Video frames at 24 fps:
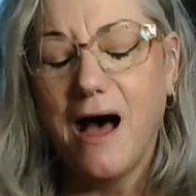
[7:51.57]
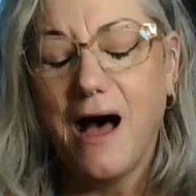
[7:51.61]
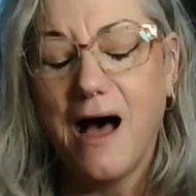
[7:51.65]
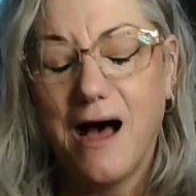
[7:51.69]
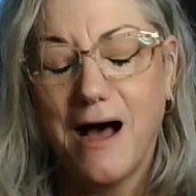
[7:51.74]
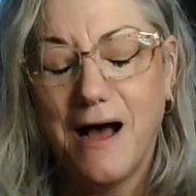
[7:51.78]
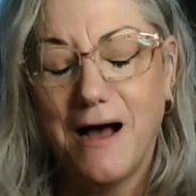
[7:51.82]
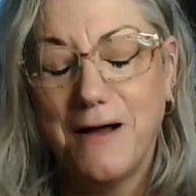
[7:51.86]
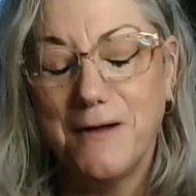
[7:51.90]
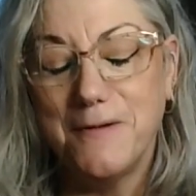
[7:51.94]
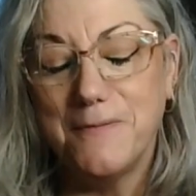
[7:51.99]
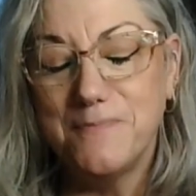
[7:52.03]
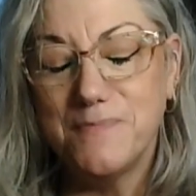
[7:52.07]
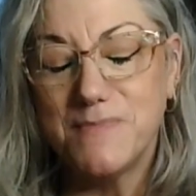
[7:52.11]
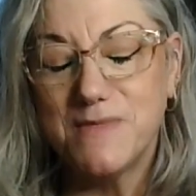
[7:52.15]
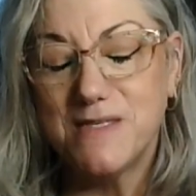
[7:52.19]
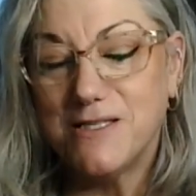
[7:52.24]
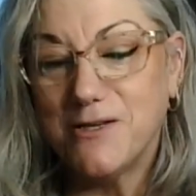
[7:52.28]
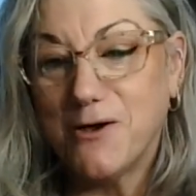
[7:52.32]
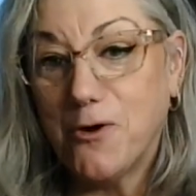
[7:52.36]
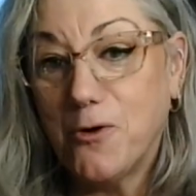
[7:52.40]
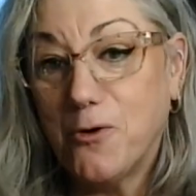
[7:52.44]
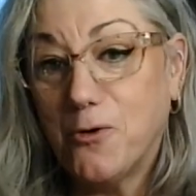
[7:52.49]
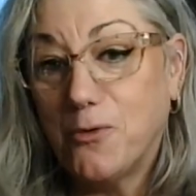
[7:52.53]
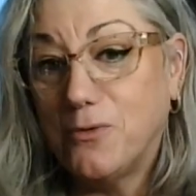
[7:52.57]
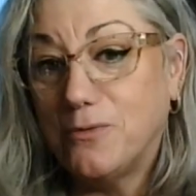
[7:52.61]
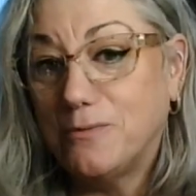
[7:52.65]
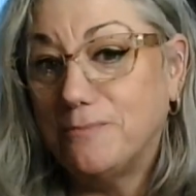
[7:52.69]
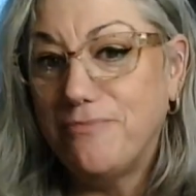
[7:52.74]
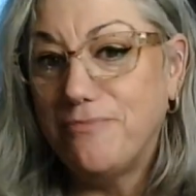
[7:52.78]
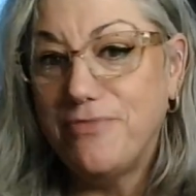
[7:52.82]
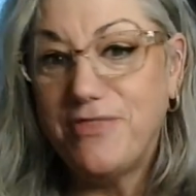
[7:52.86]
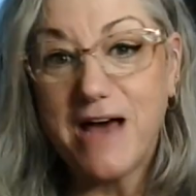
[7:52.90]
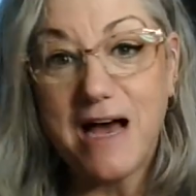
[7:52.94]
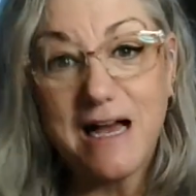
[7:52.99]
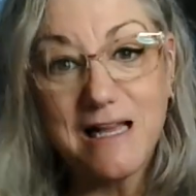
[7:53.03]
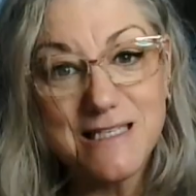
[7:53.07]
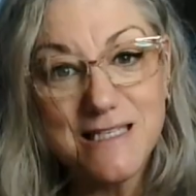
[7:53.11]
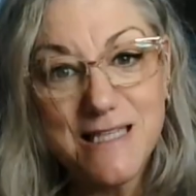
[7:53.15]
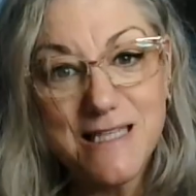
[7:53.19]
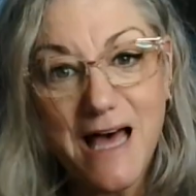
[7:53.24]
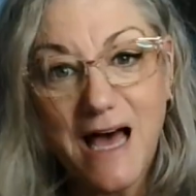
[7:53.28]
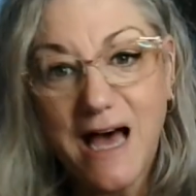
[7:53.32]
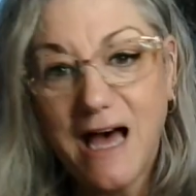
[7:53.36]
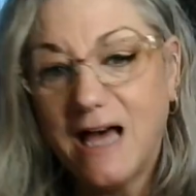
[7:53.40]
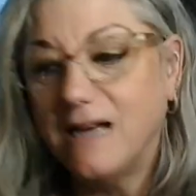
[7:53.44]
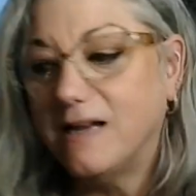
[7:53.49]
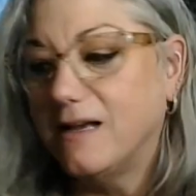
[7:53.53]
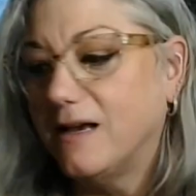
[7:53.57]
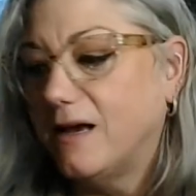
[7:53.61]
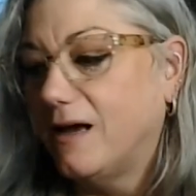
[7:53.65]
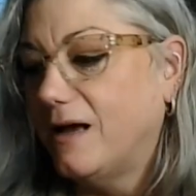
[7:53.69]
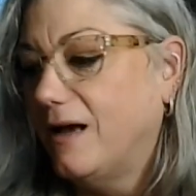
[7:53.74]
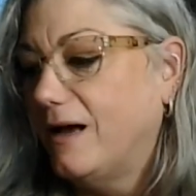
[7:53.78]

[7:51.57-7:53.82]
Um, so, that's that.